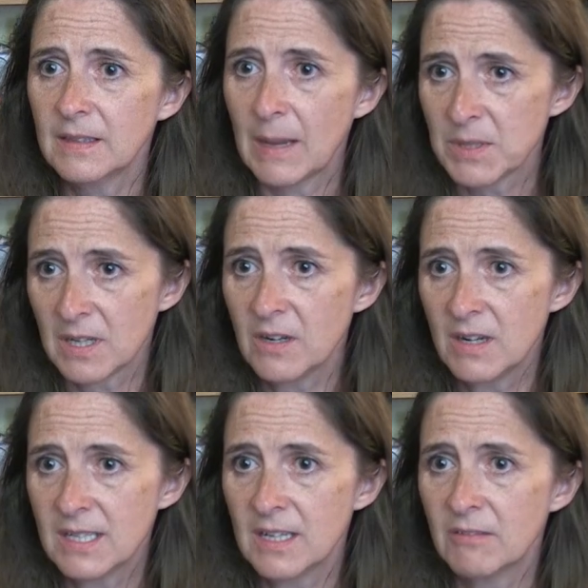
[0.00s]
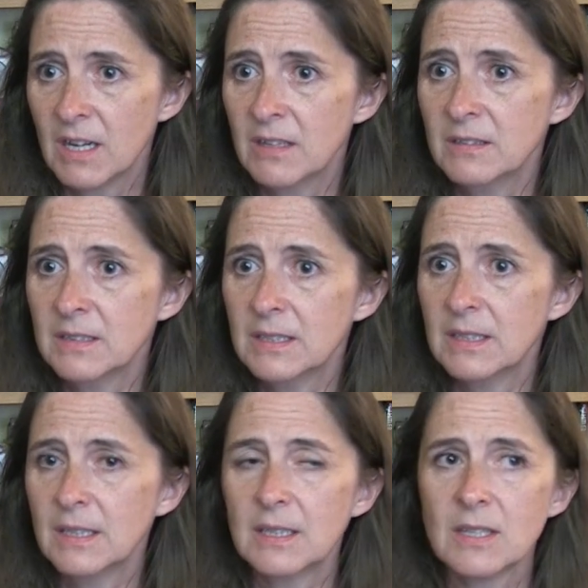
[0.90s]
Absolutely zero.
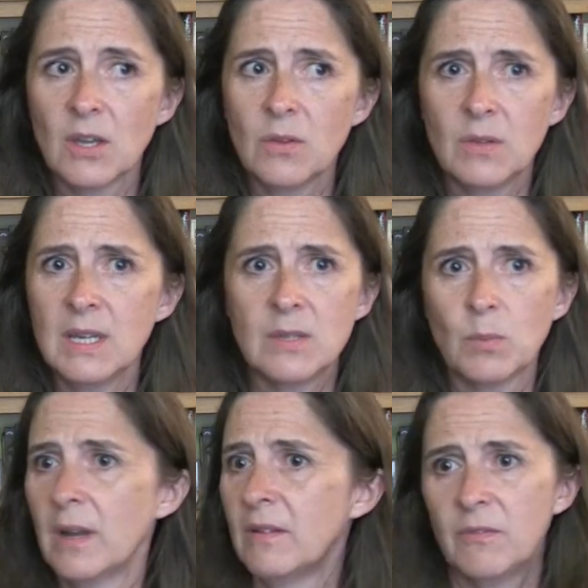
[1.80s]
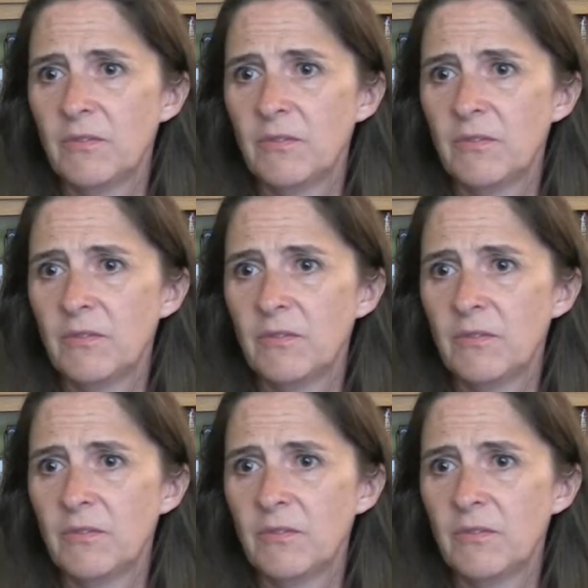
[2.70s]
So these weren't